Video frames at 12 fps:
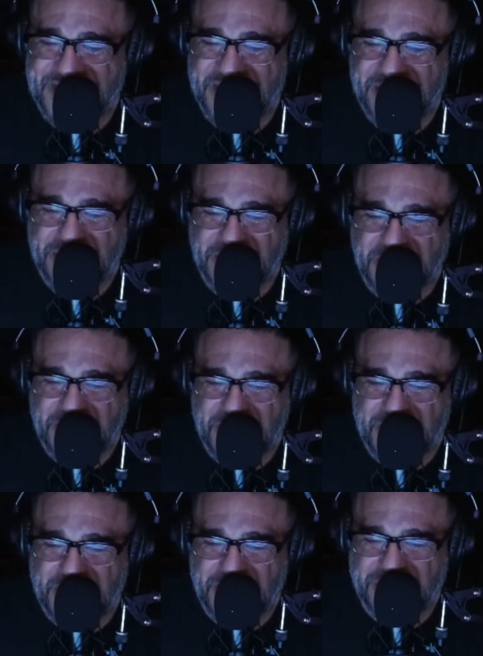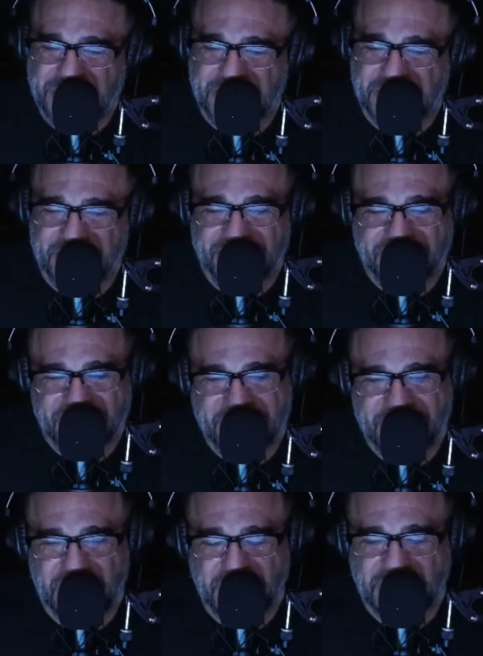But you my brother, so it's
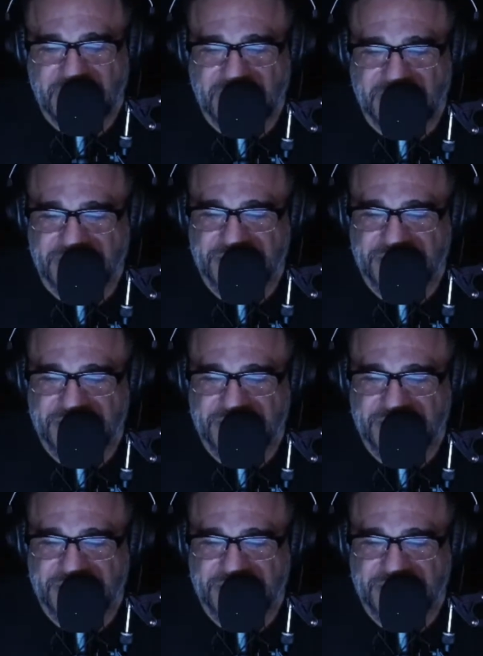all good.